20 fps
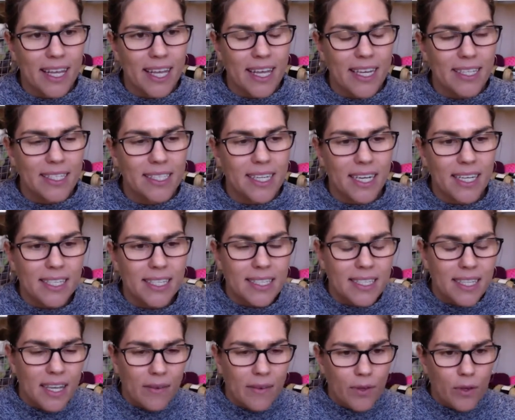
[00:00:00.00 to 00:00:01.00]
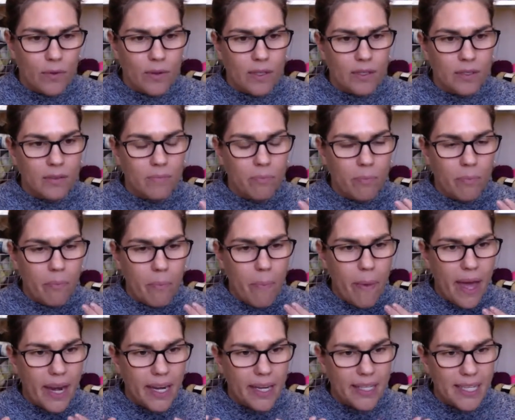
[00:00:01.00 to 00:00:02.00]
it does give you this
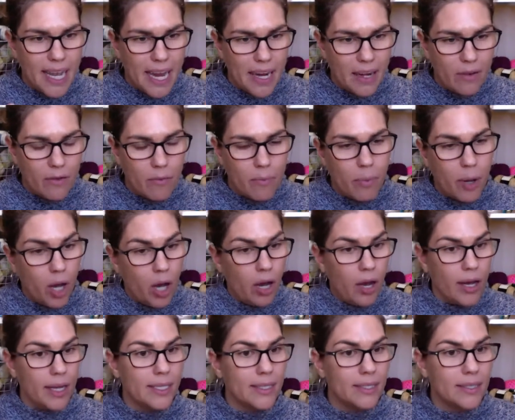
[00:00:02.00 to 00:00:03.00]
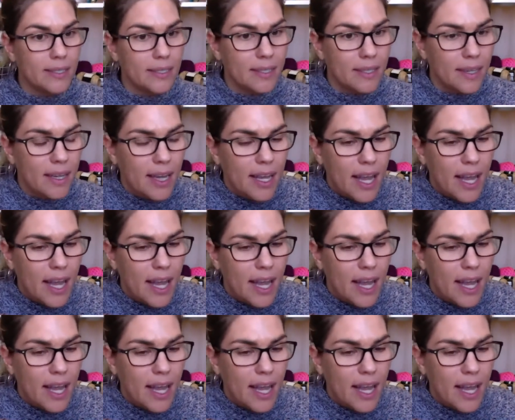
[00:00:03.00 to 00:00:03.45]
meditative pause,